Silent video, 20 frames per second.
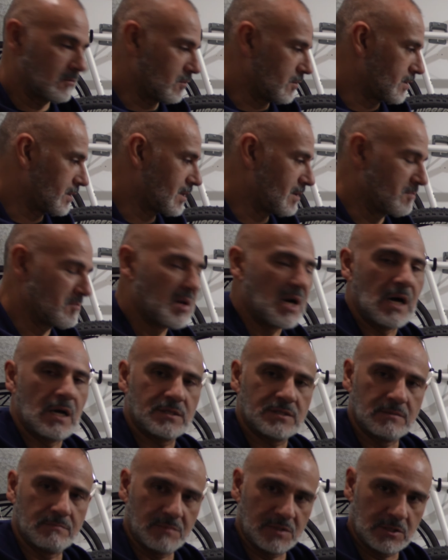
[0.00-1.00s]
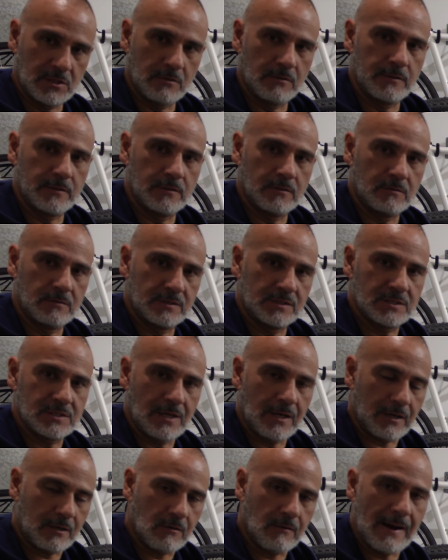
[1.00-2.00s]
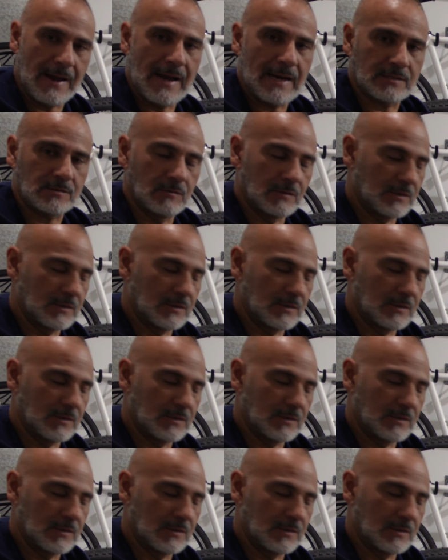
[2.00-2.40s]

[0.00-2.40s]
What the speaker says: or the composite material, and it's not cracked or